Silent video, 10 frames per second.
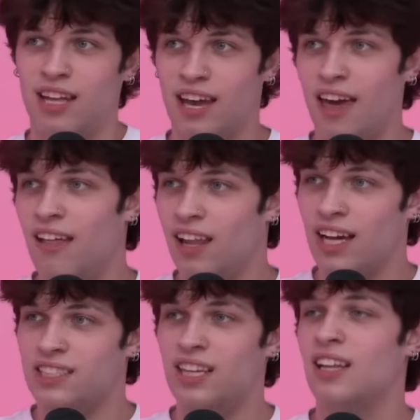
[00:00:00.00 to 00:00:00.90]
like hey
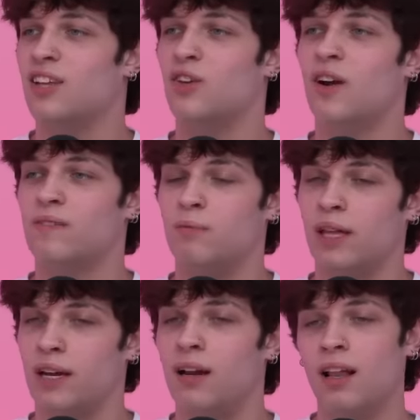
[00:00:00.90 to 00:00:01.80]
Alexa like you don't have to be
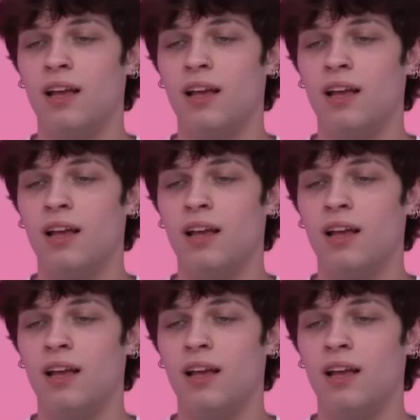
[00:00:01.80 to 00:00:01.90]
like